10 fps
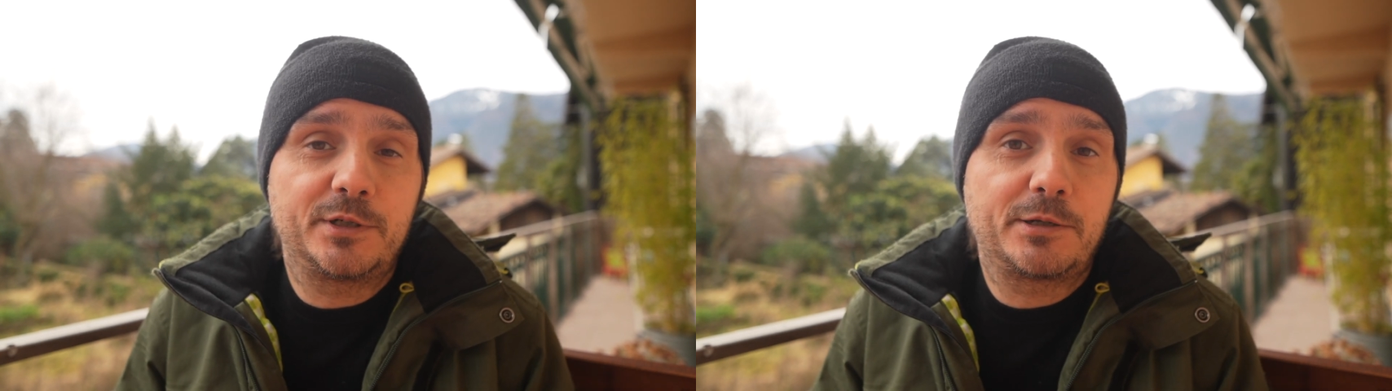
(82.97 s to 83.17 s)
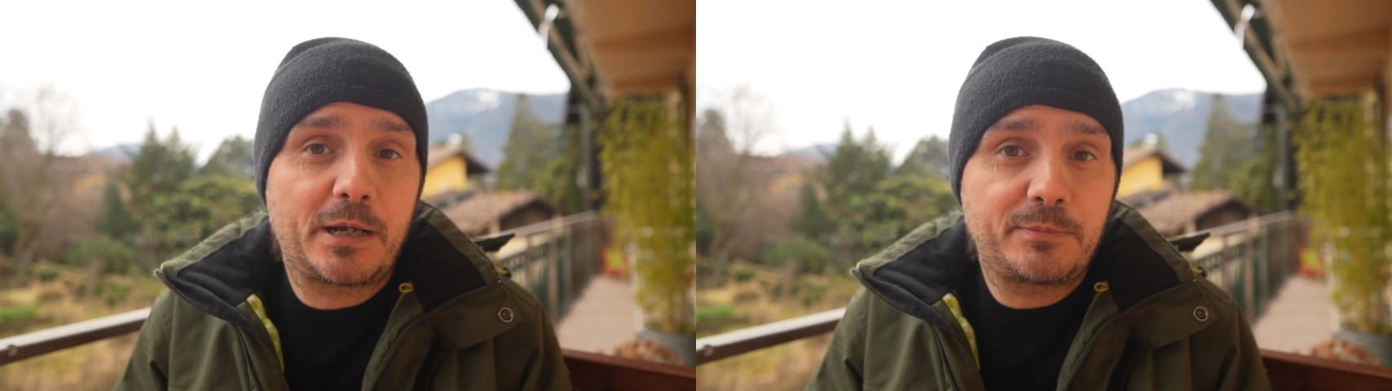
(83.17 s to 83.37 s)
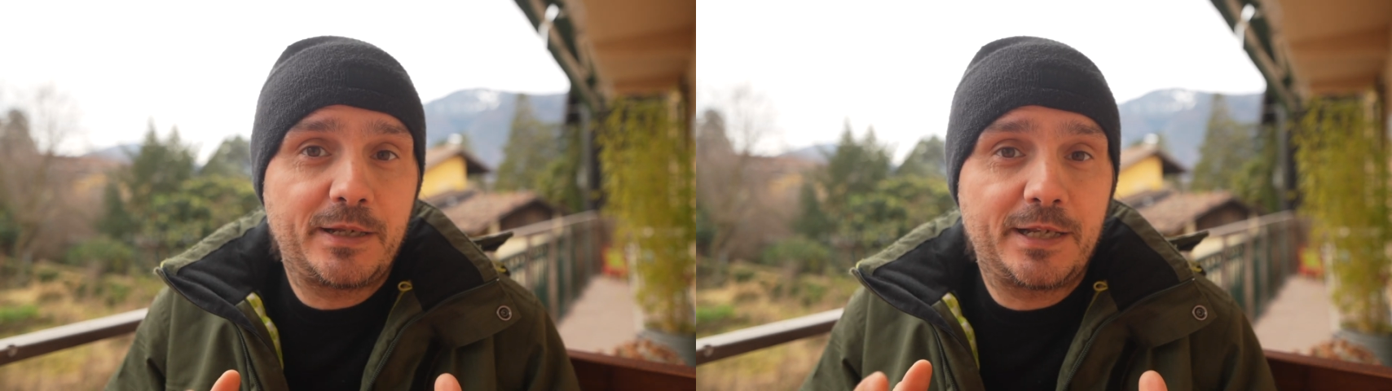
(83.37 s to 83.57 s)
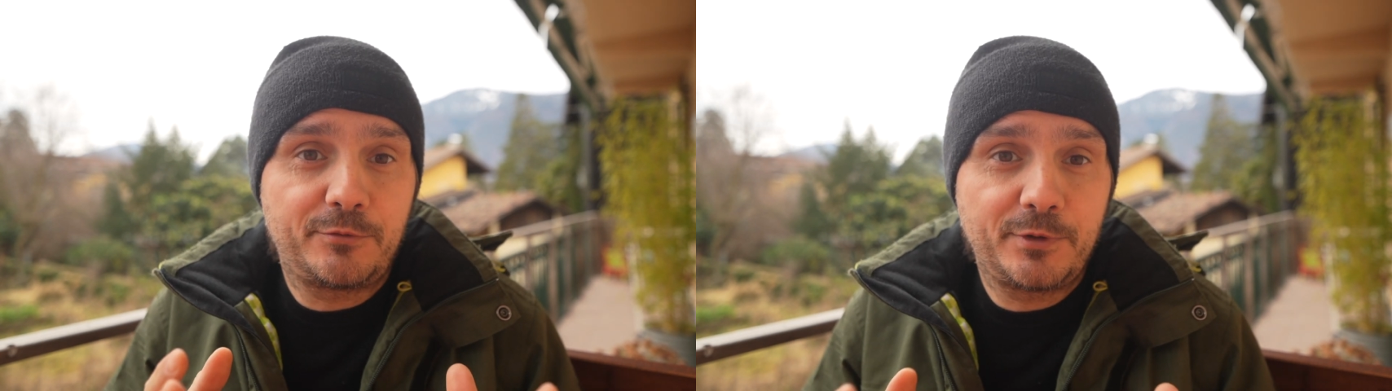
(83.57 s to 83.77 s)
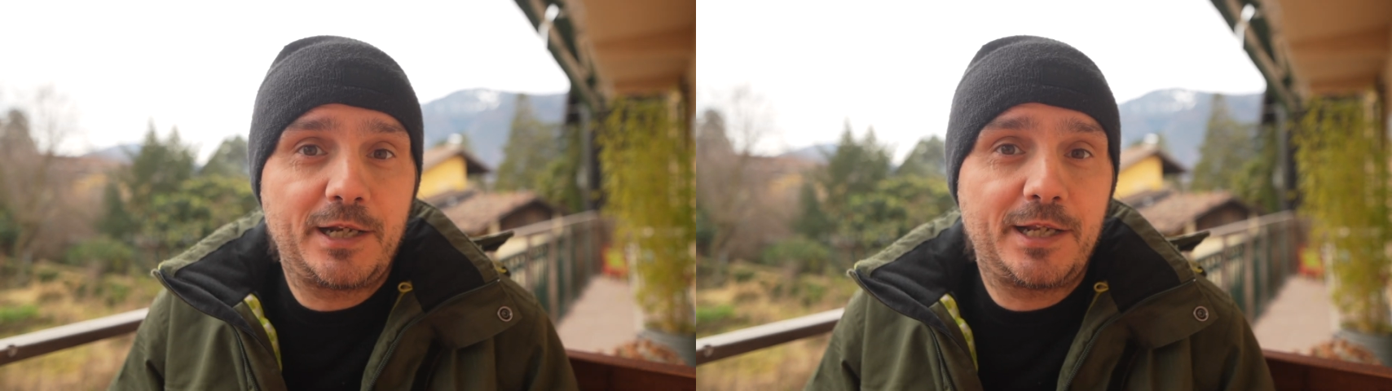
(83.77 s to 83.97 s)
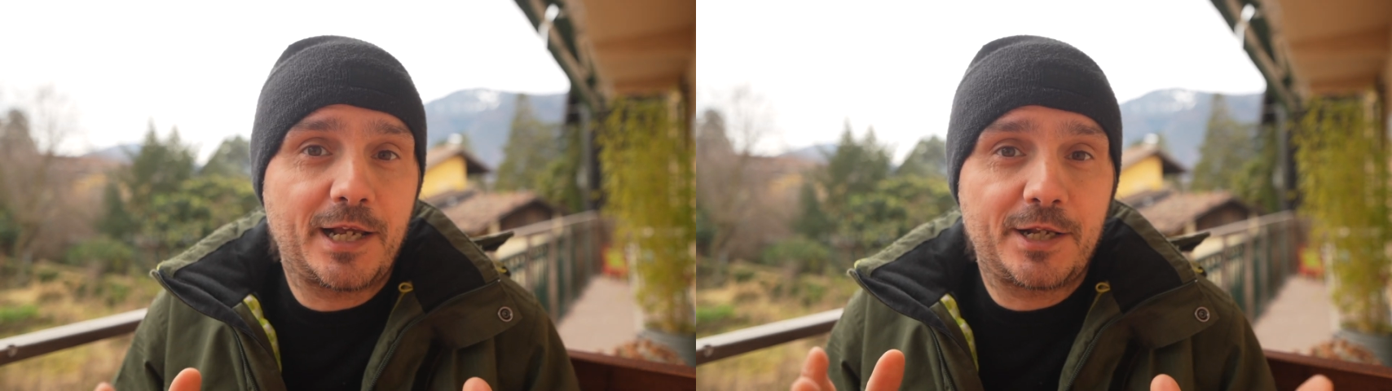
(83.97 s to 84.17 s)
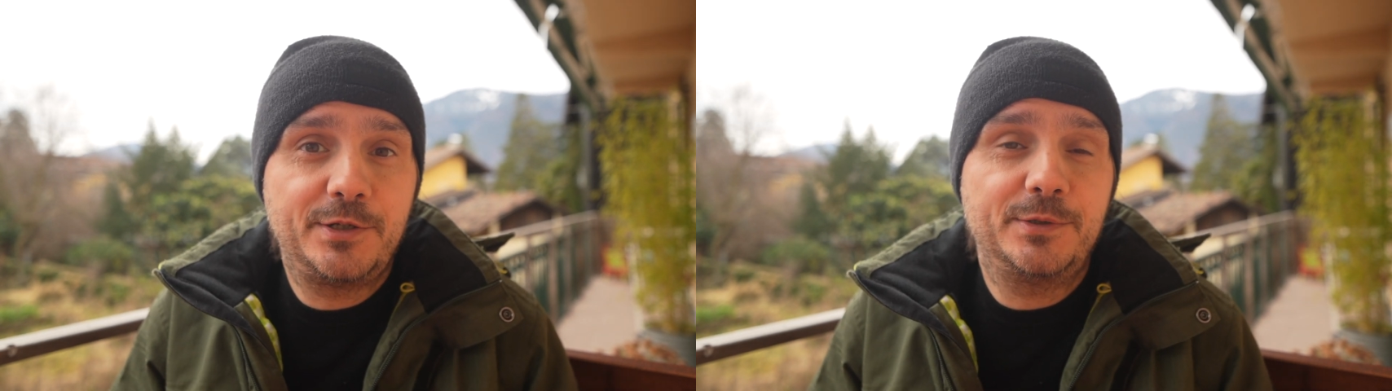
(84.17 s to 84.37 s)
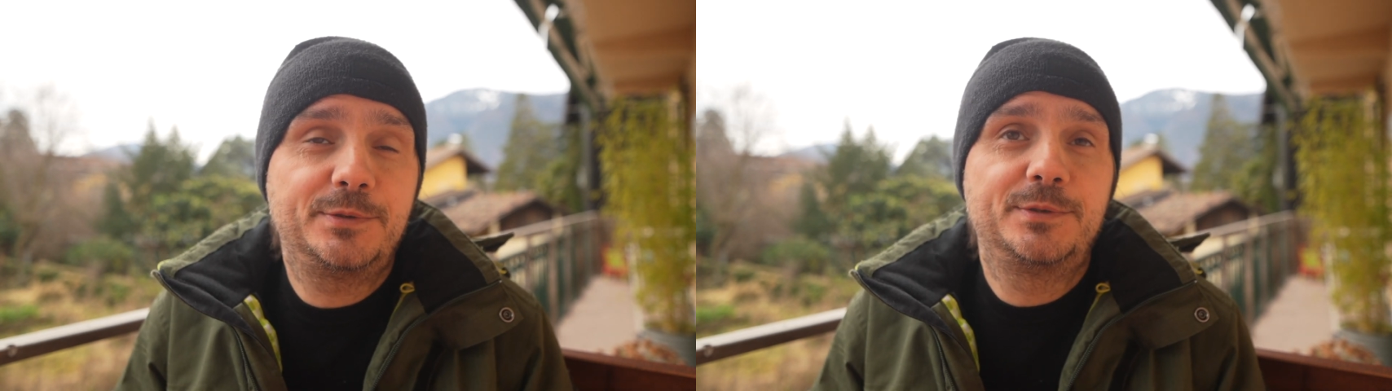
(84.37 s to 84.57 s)
There might be really a
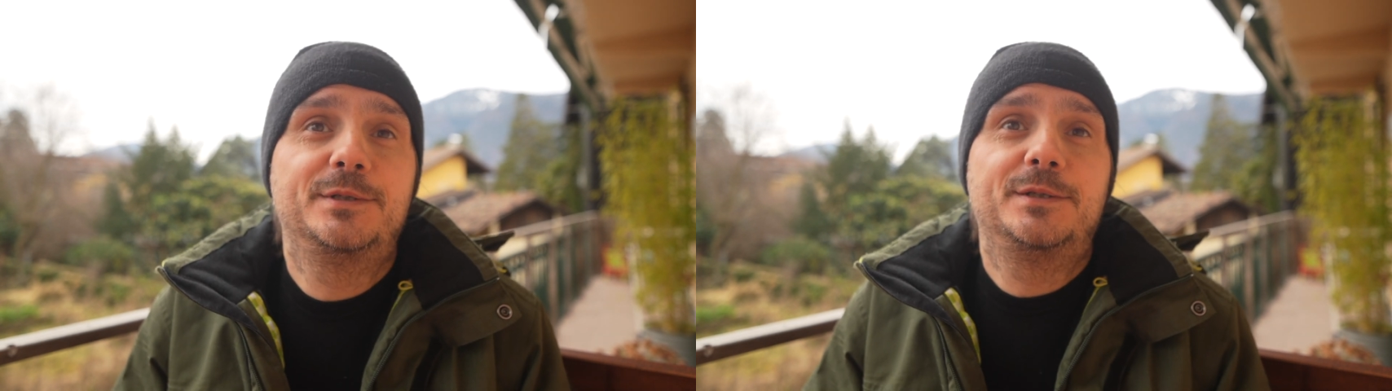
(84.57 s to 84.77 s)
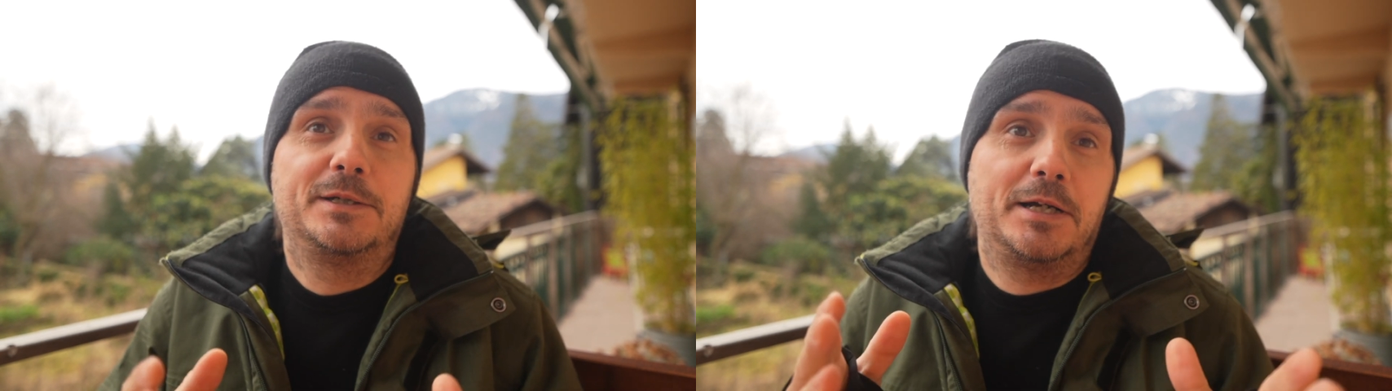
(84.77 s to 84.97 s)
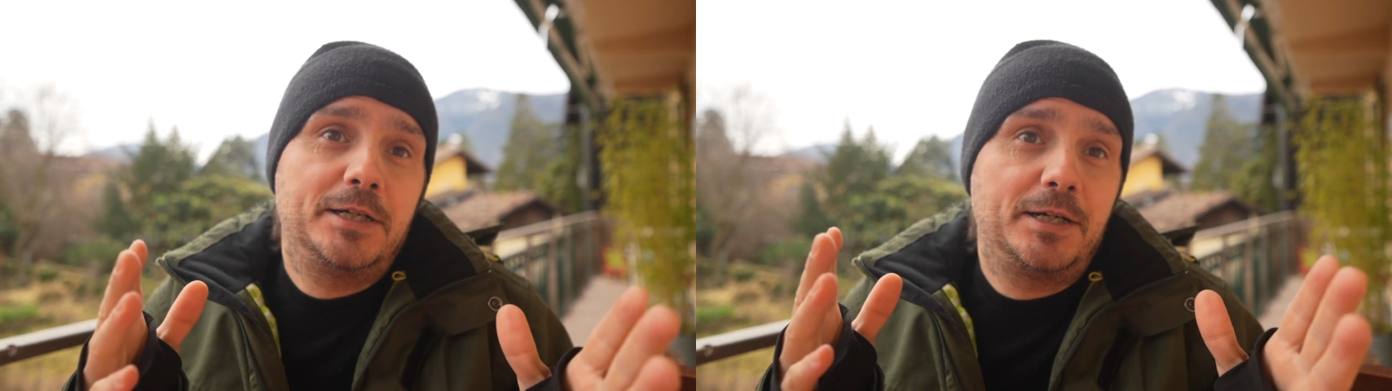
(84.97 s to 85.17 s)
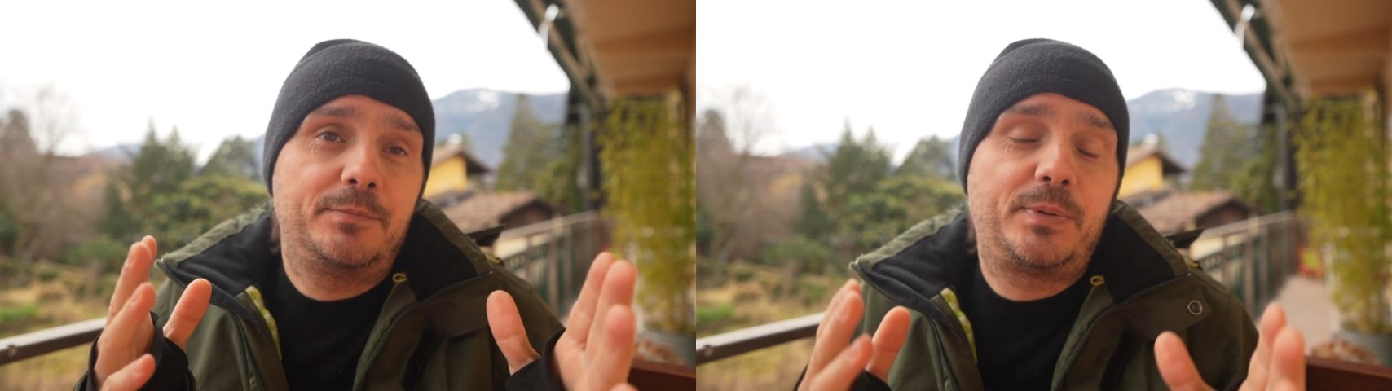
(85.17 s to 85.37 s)
new uh,